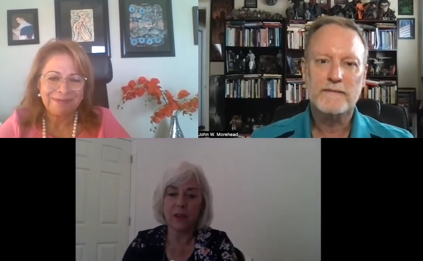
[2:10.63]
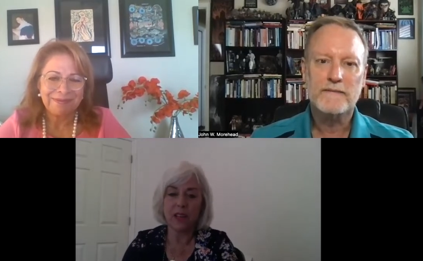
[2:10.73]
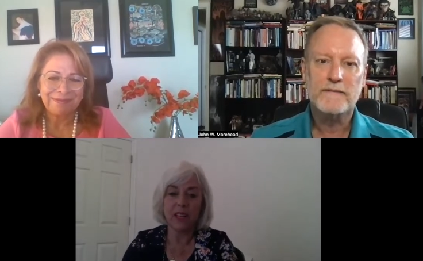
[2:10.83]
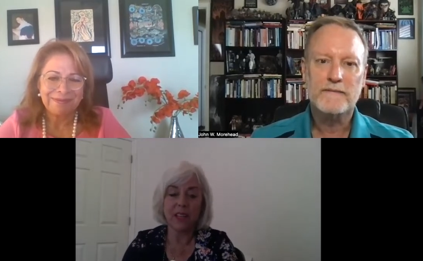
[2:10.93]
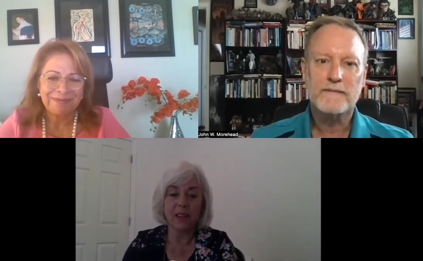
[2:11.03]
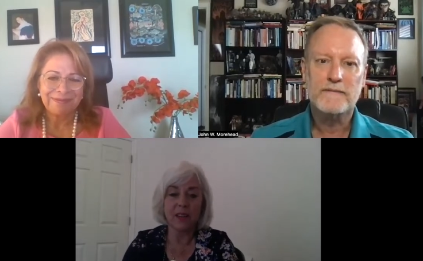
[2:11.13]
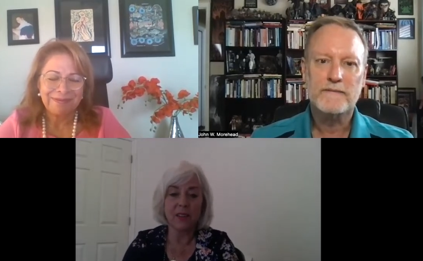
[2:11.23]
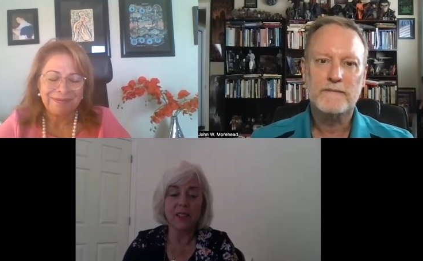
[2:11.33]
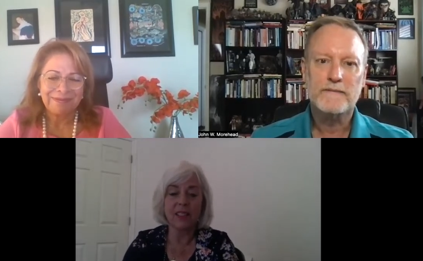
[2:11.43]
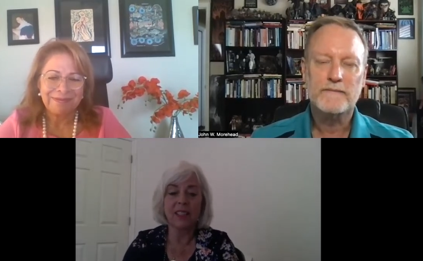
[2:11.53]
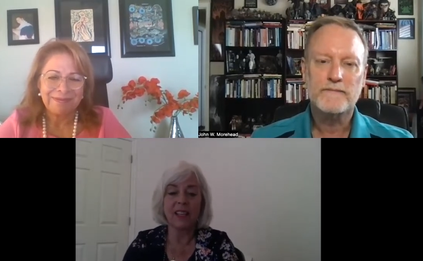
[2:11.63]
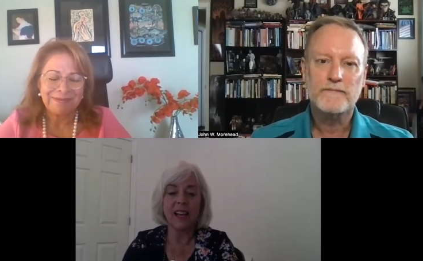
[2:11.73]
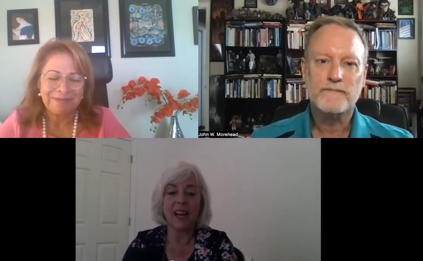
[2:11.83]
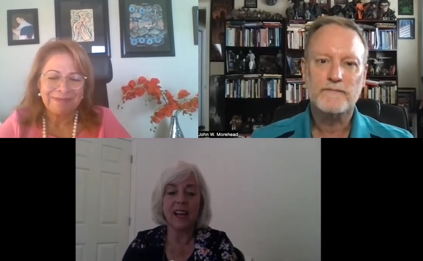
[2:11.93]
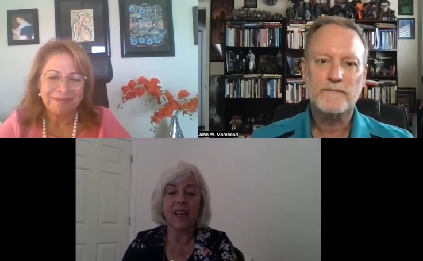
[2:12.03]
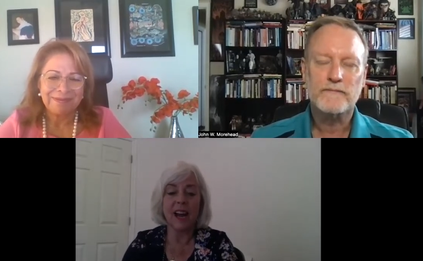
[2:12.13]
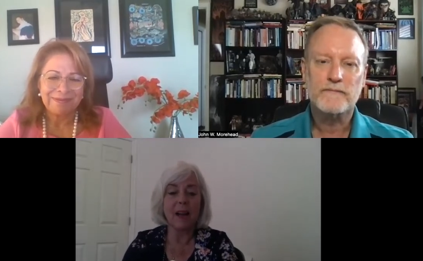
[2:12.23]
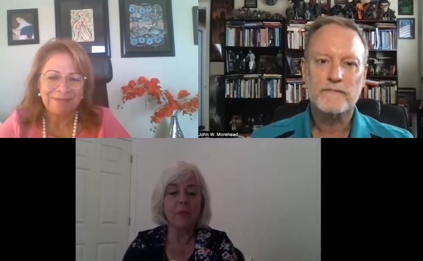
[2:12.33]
Speaker 1: years. Uh, I